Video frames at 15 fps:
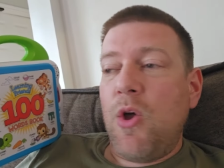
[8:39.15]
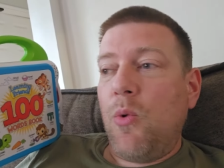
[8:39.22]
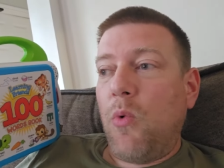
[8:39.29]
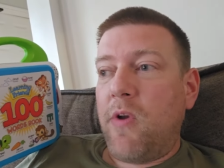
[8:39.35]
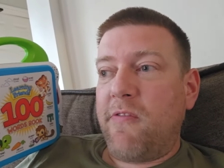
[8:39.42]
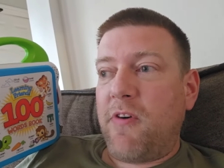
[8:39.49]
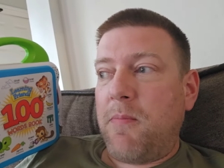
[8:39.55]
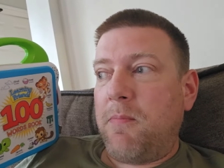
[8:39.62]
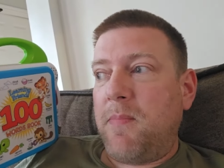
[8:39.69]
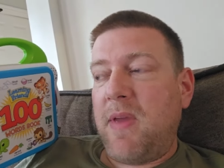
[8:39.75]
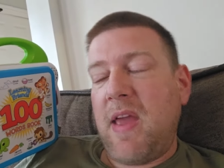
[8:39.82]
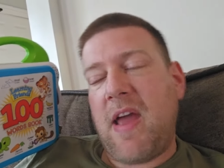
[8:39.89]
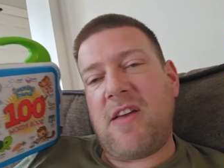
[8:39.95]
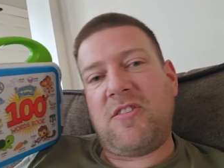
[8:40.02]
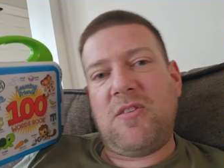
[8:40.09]
One of them,
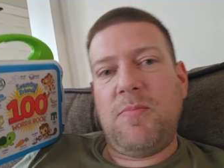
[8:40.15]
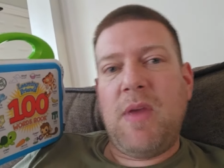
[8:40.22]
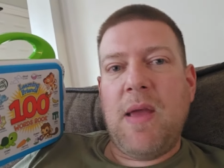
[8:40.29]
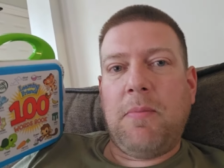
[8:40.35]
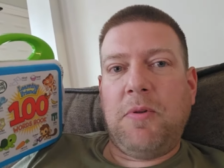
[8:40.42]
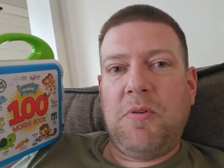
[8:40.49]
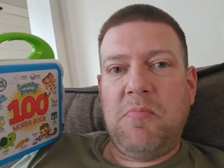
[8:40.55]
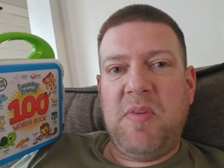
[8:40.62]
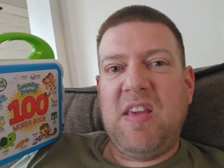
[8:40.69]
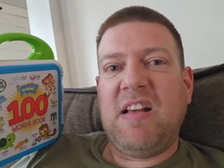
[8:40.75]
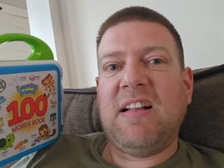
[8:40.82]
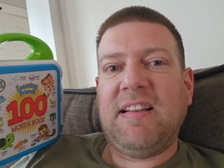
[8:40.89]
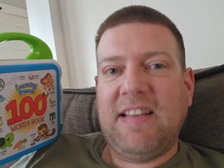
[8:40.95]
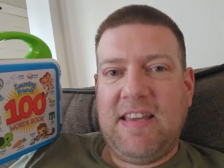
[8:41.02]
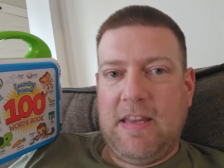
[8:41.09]
it has to be able to be
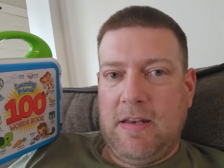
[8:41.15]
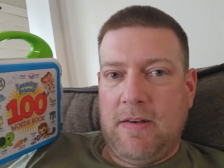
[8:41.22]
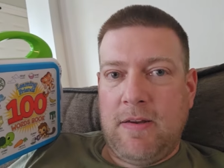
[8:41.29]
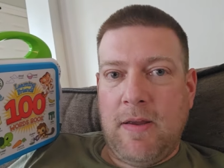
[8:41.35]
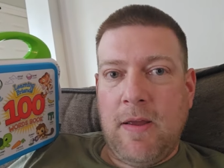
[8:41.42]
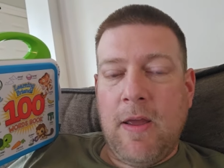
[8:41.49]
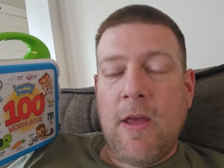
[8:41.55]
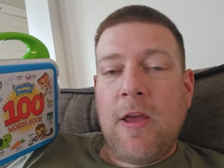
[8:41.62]
cleaned.